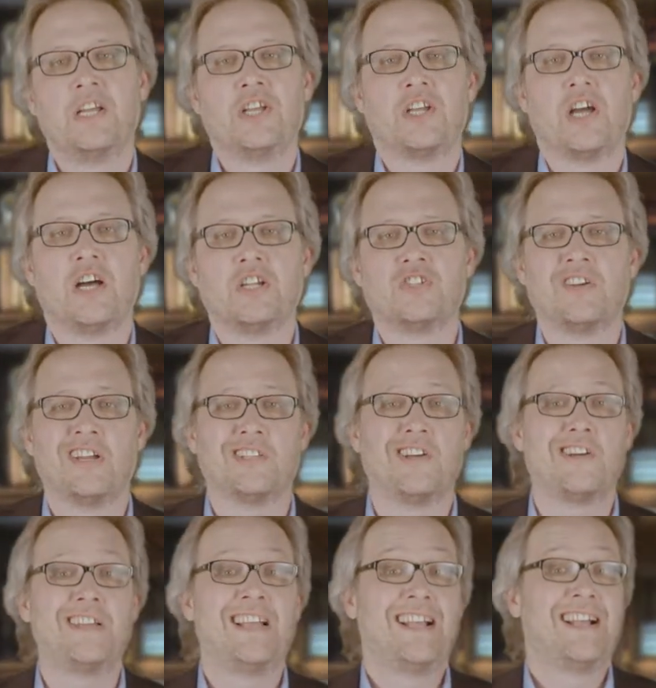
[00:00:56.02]
contract
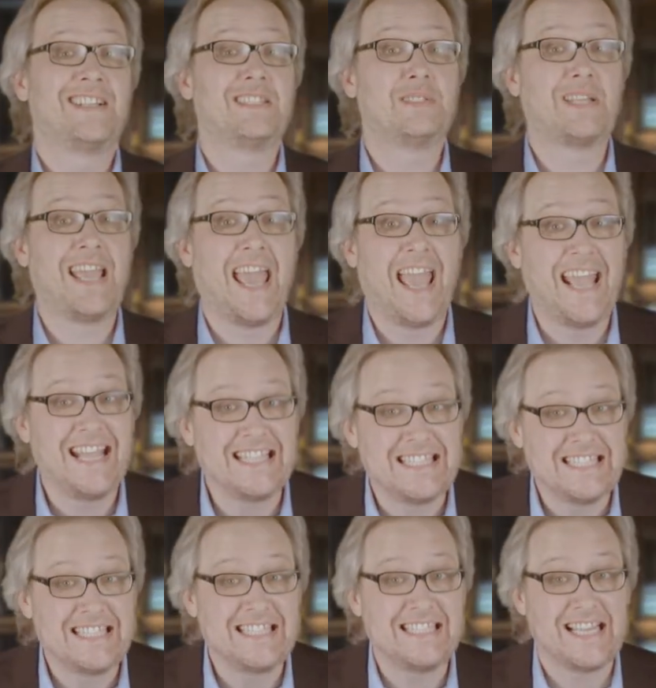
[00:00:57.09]
law. That's
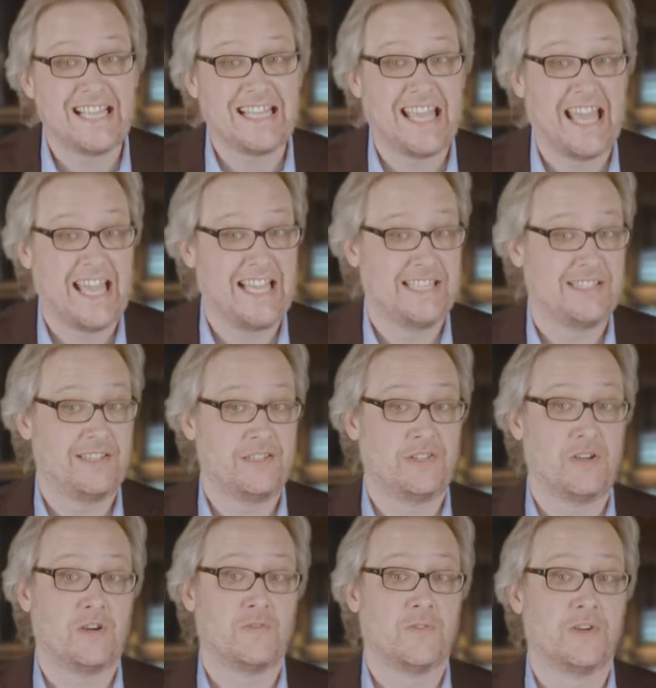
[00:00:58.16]
cases and cases
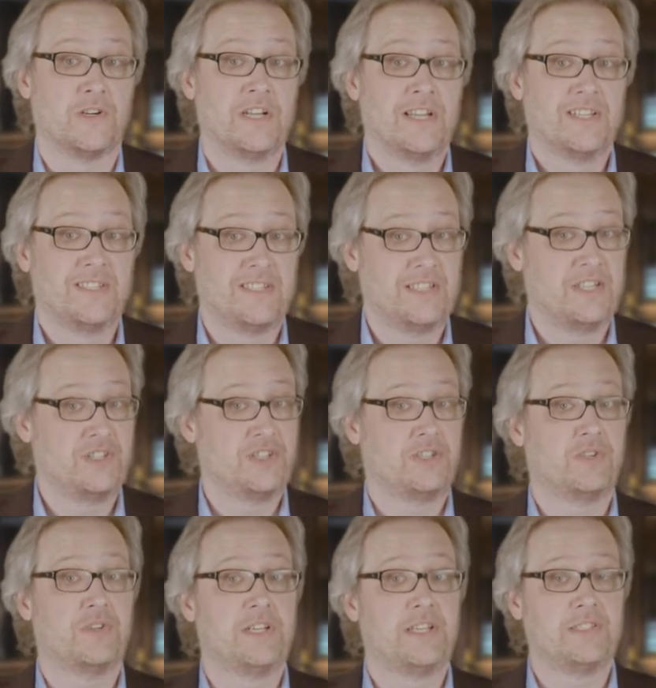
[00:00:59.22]
over
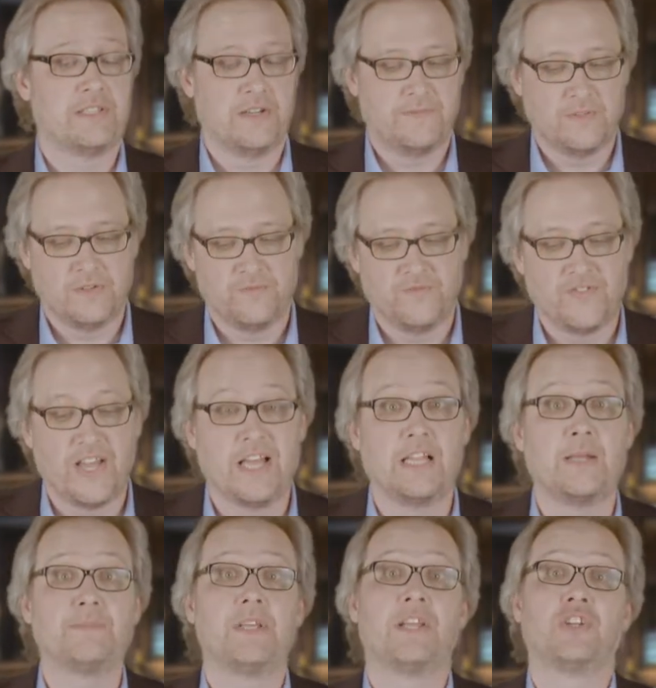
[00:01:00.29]
centuries that have
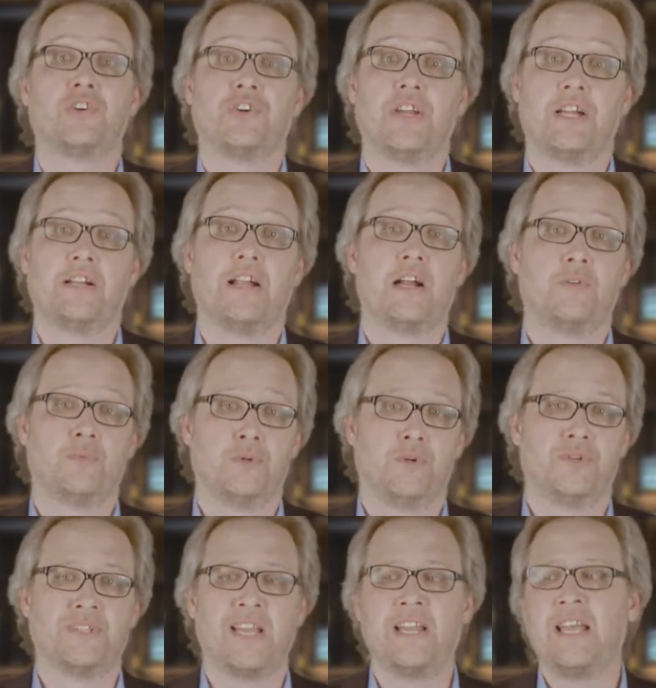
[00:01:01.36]
developed and created our
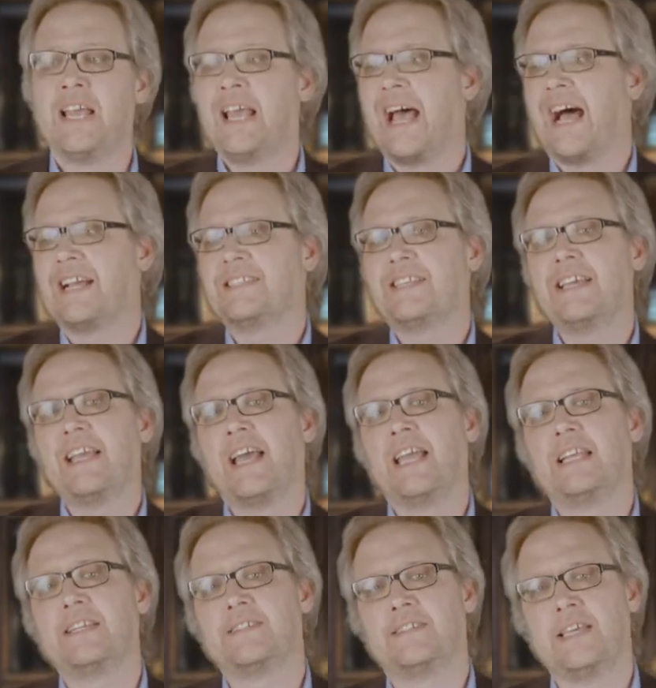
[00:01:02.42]
rules. And I say
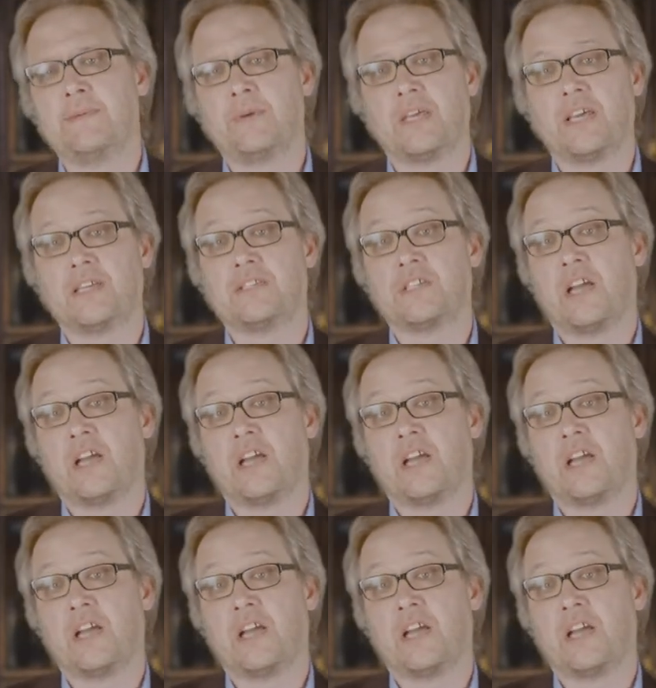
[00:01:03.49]
A to Z because